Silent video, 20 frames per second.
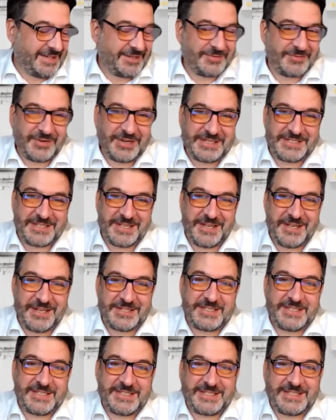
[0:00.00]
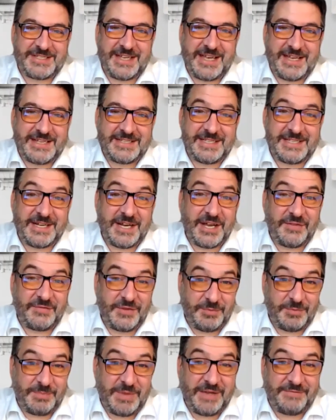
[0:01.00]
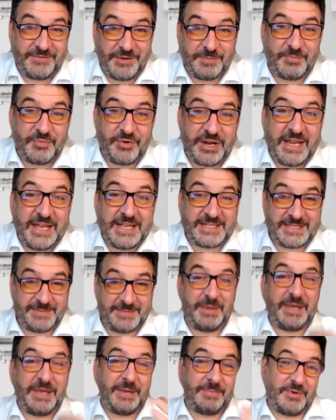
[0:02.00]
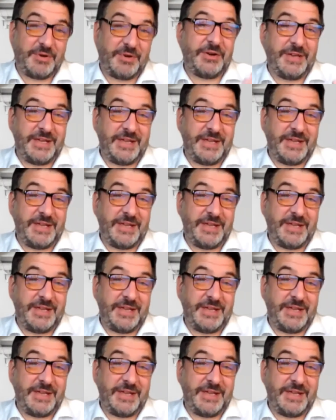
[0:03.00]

research that says, you know, if you bring it to people,